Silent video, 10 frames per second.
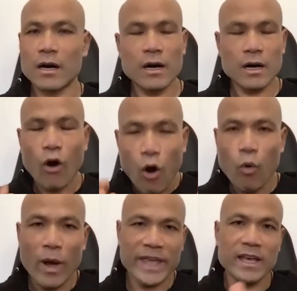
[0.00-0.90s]

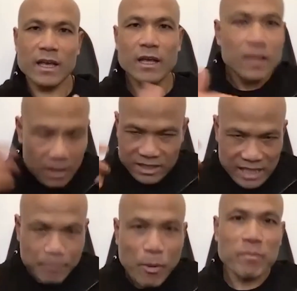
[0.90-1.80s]
always the
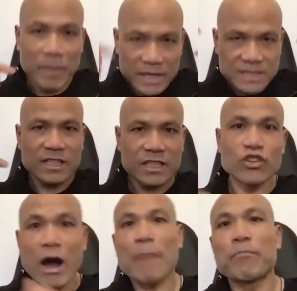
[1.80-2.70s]
problem is
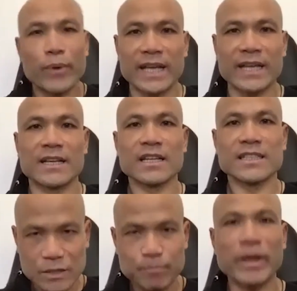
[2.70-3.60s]
your upbringing.
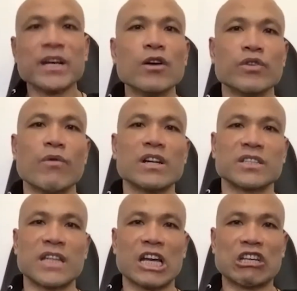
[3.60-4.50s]
That's being who you are today.